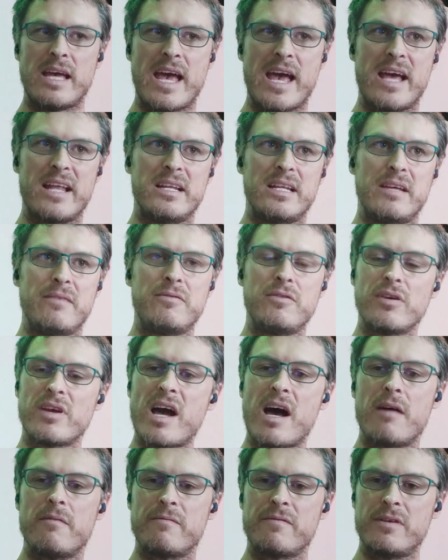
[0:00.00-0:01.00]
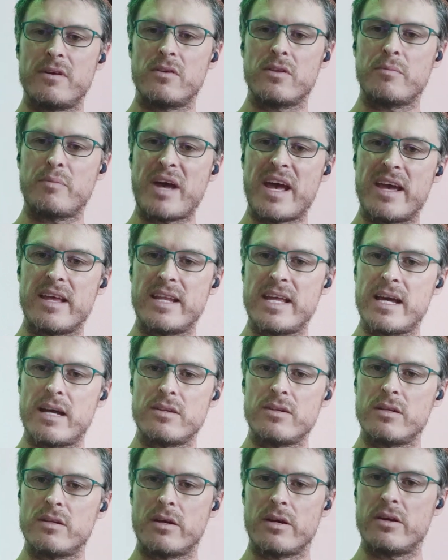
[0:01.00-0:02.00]
And if you can't feel the pain, how
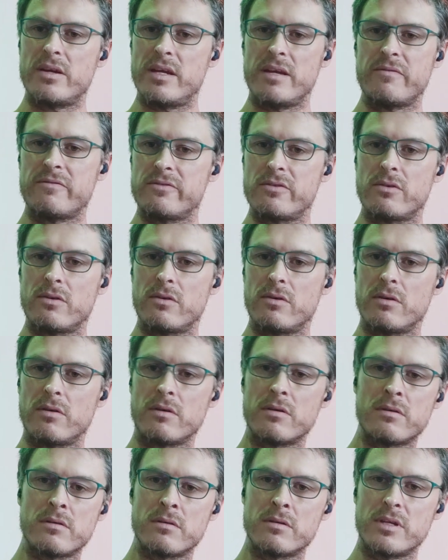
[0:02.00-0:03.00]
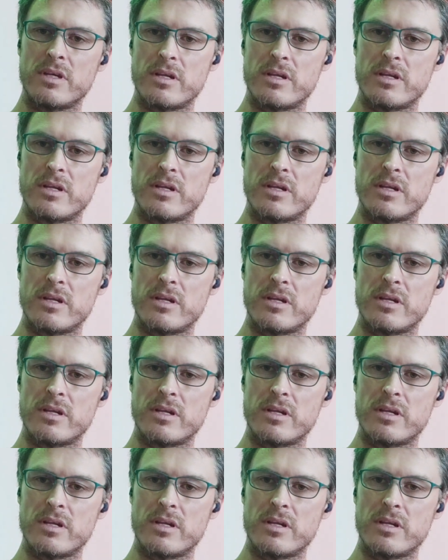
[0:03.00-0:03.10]
do you know if you're,